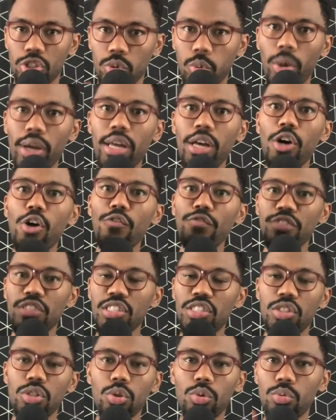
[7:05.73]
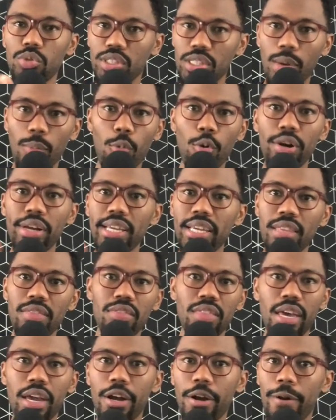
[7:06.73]
12 to 2, somewhere in
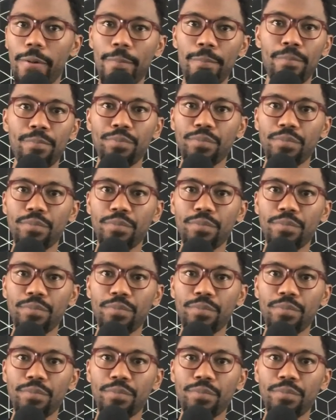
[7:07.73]
there.